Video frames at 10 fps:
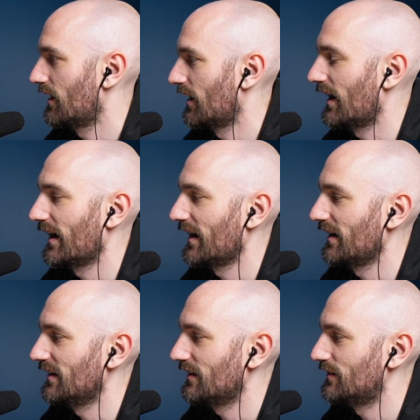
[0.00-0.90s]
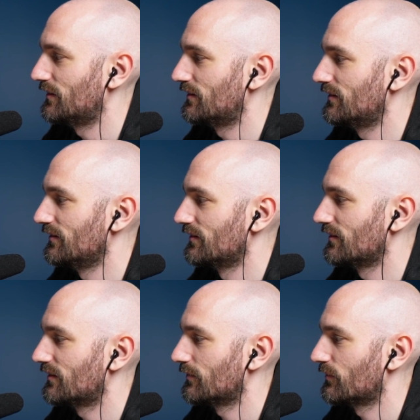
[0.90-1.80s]
Uh, I
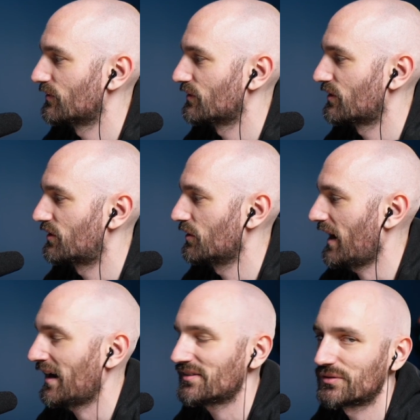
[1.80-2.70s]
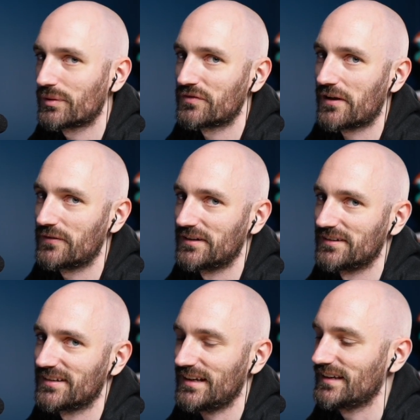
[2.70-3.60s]
the answer we've
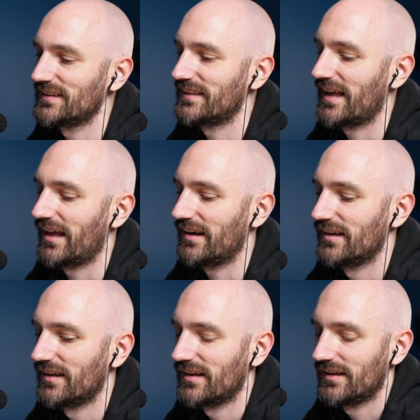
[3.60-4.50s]
given is that